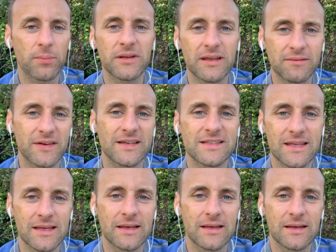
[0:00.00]

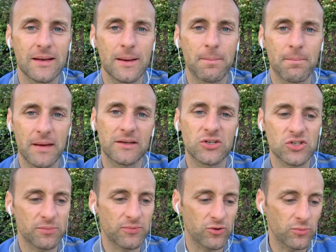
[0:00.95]
investing
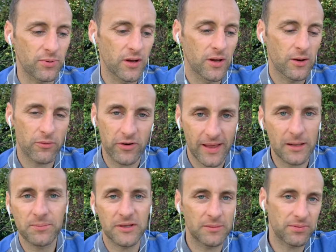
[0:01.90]
mentorship group where I
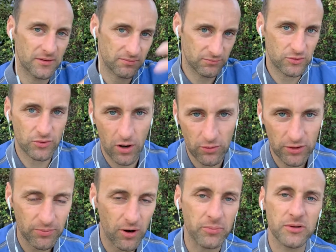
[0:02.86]
help people grow their
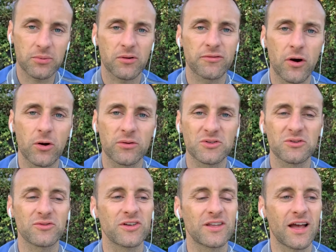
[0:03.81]
property portfolio and
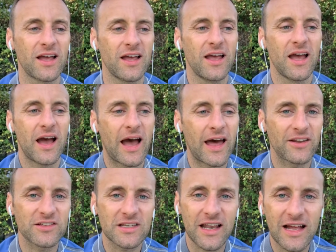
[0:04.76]
stuff like that. And I
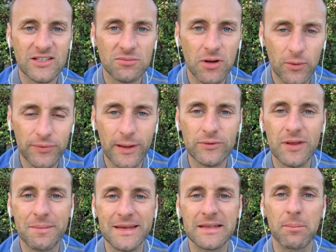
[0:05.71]
said, lads, I'm going down to
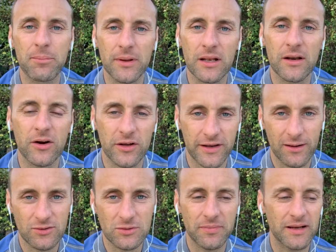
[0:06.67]
meet the builder on a
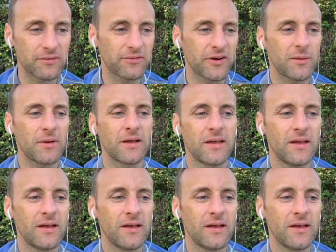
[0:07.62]
house in Ballyferma,